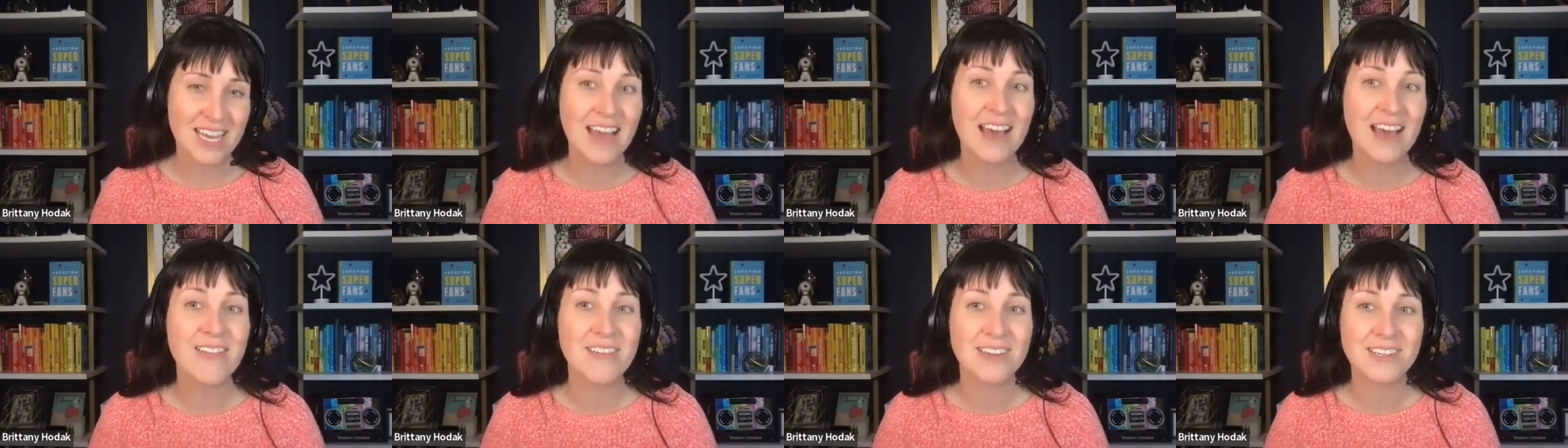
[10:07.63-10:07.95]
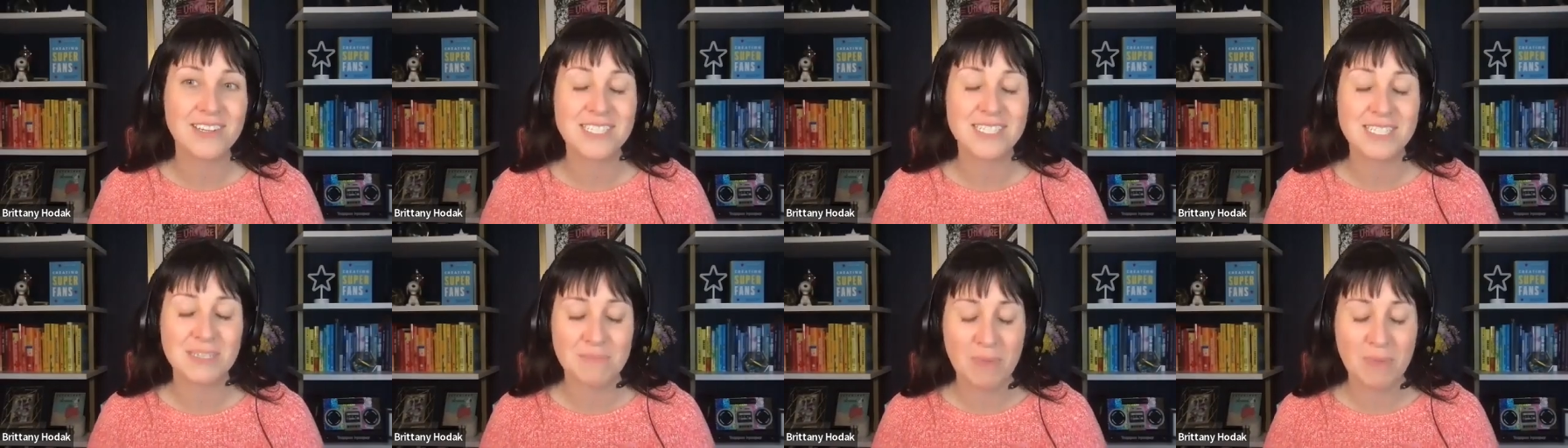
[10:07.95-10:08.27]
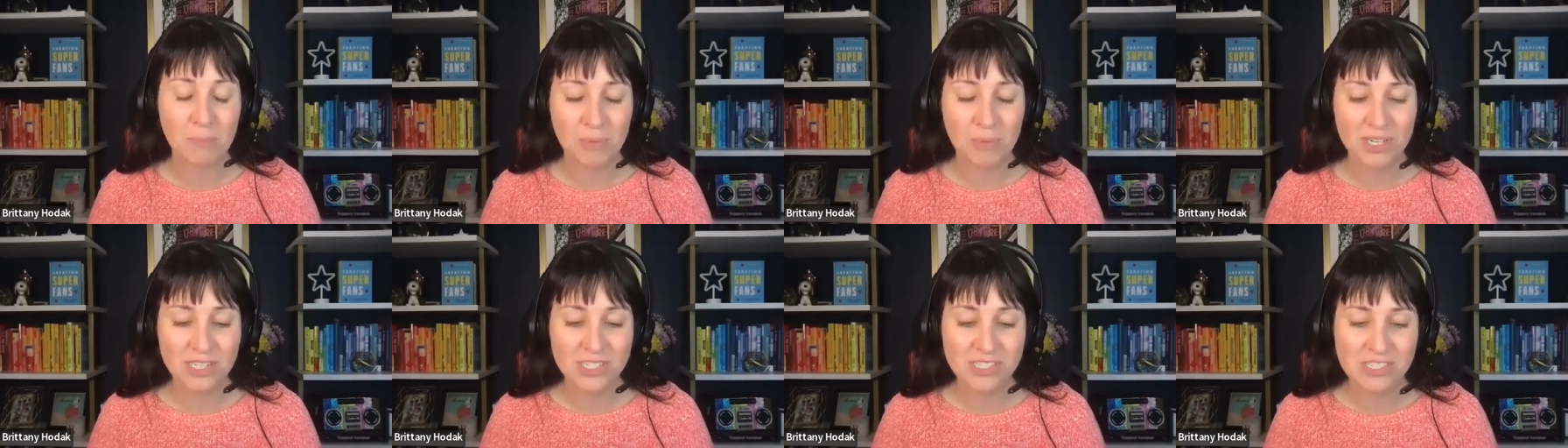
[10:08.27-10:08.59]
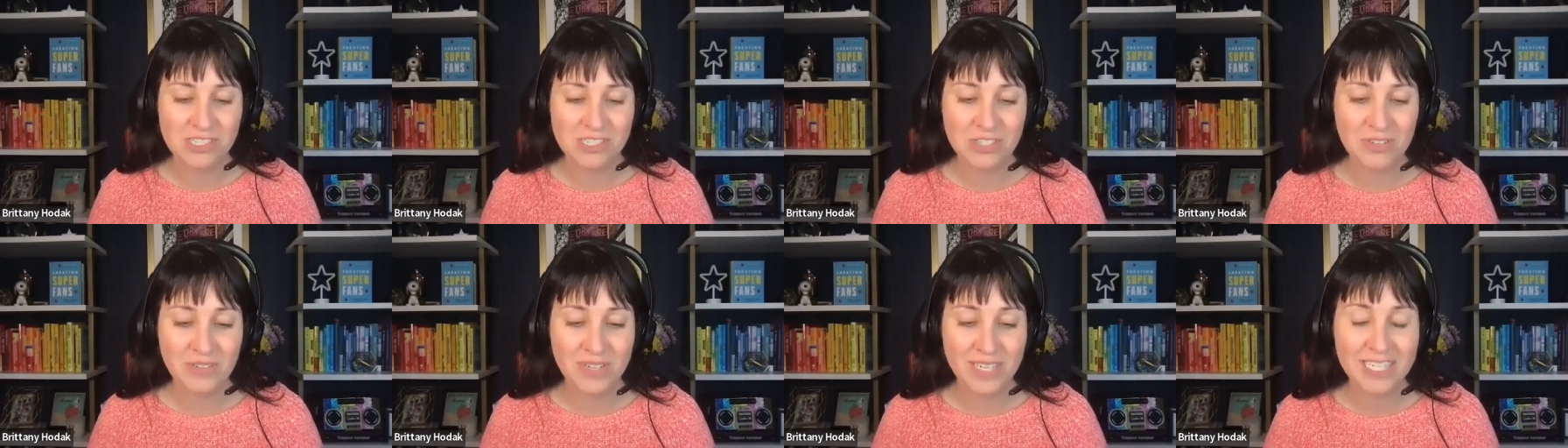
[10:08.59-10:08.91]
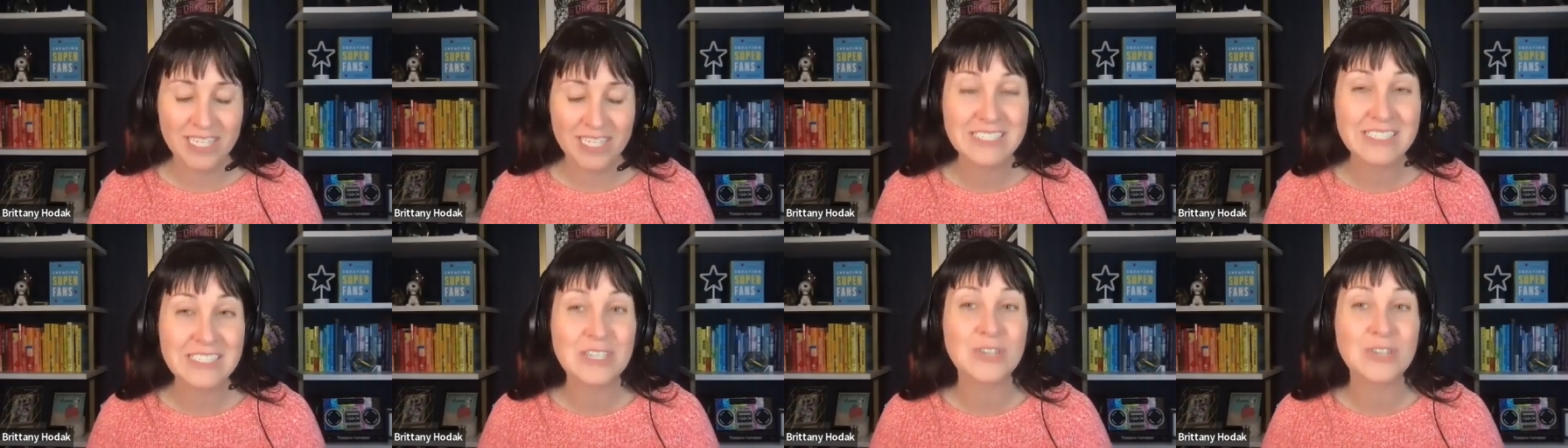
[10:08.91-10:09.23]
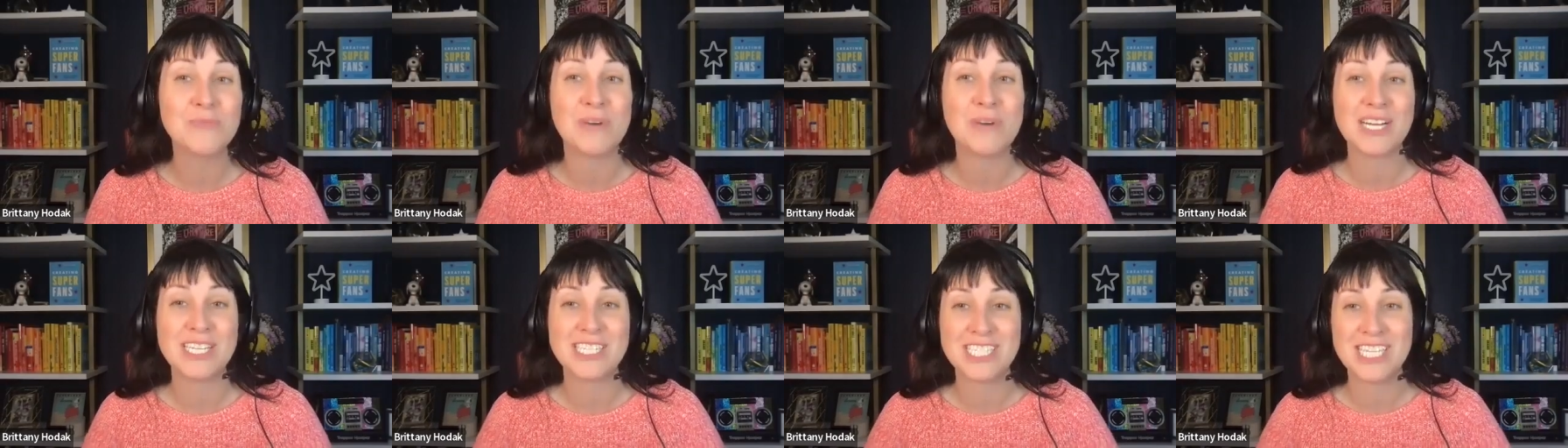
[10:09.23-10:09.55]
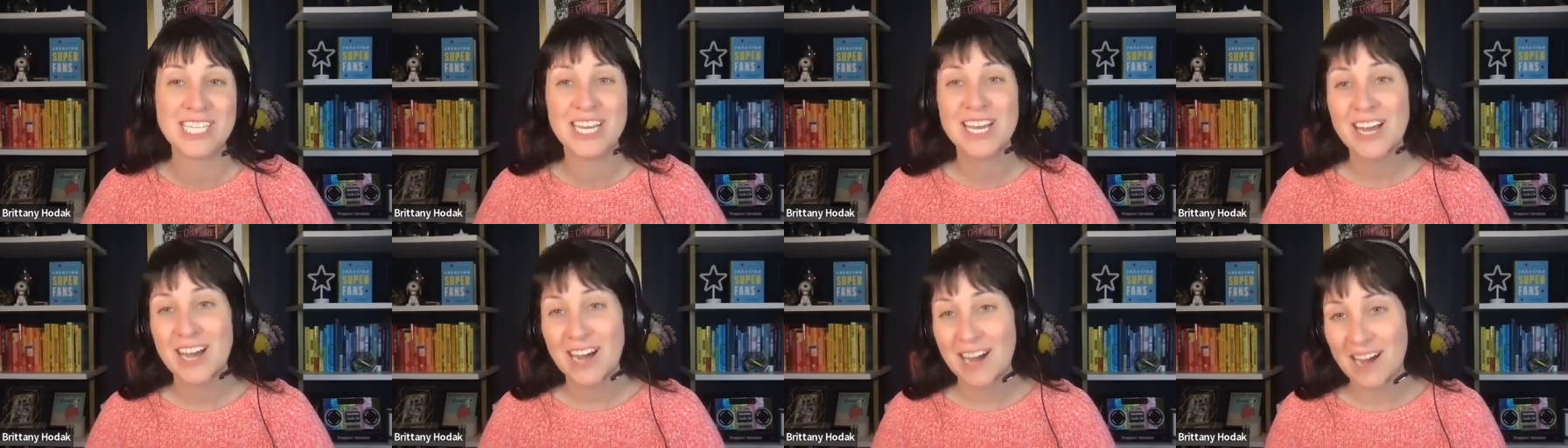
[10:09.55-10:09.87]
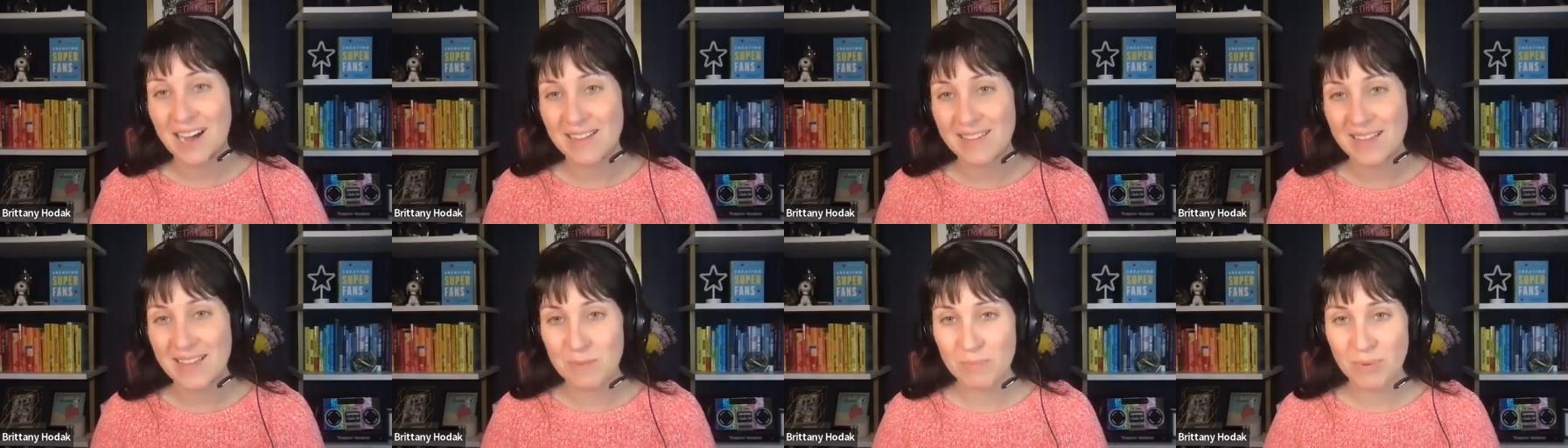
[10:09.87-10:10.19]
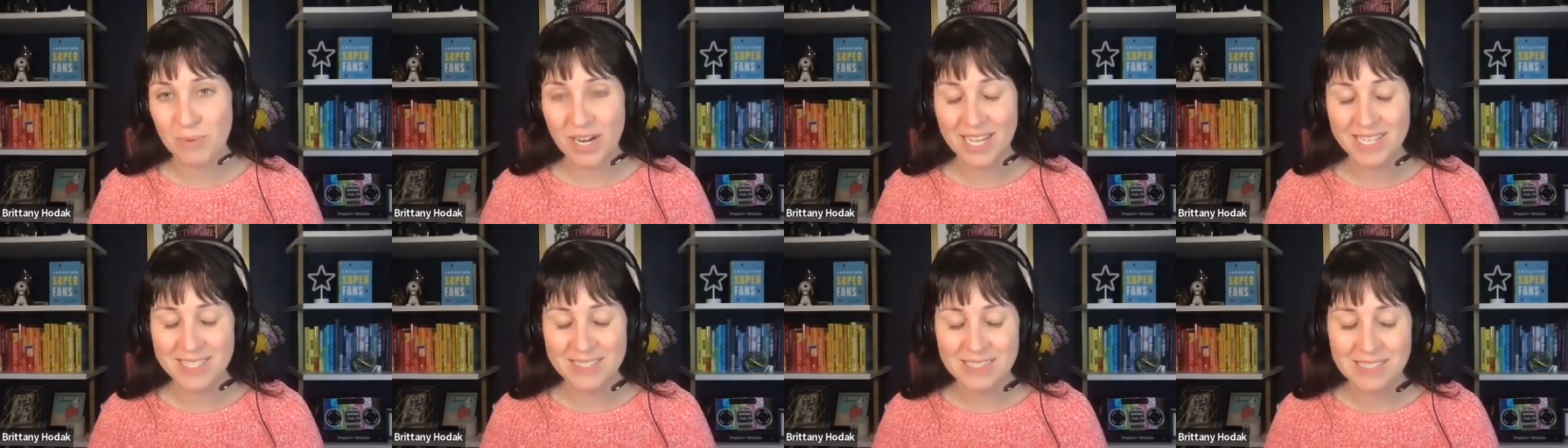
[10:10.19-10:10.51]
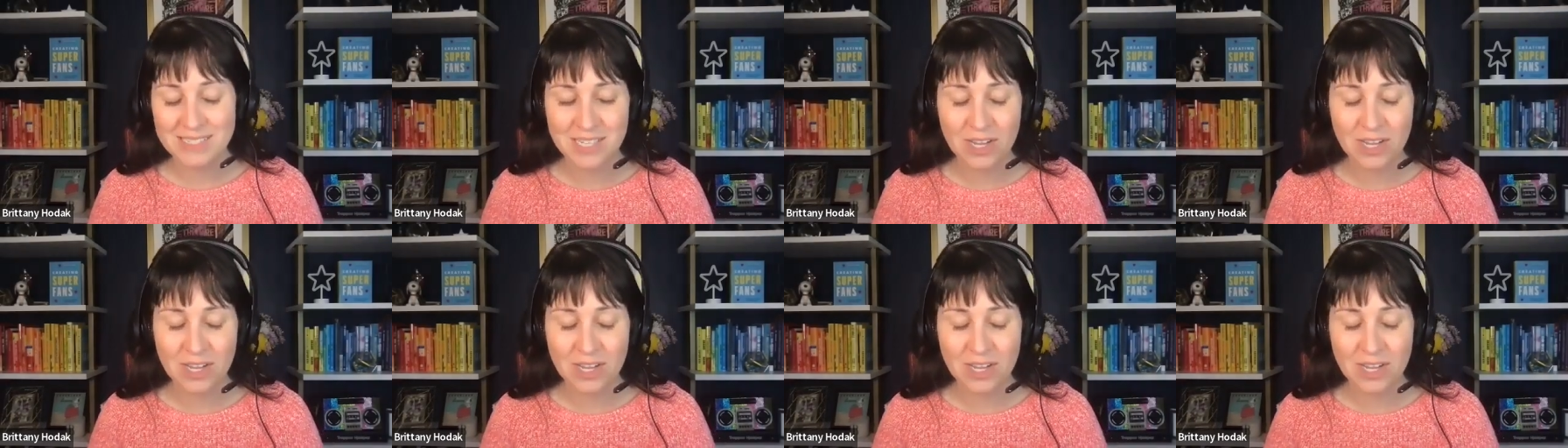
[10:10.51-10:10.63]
other team members doing so much on that brand.